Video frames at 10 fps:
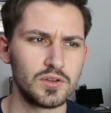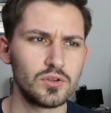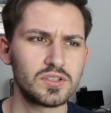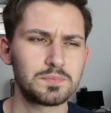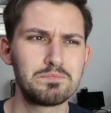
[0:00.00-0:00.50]

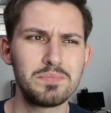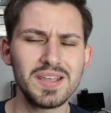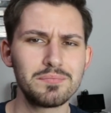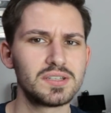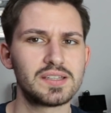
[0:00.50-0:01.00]
not
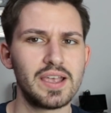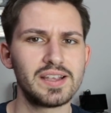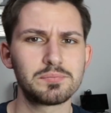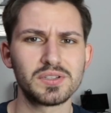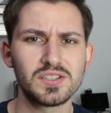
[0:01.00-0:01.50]
big
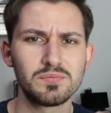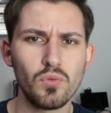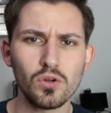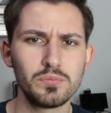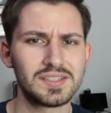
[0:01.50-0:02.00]
mistakes but
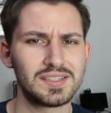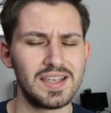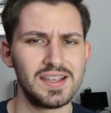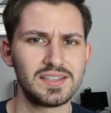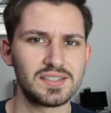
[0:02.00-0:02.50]
small
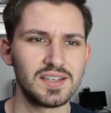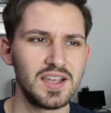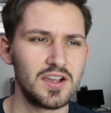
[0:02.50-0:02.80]
mistakes,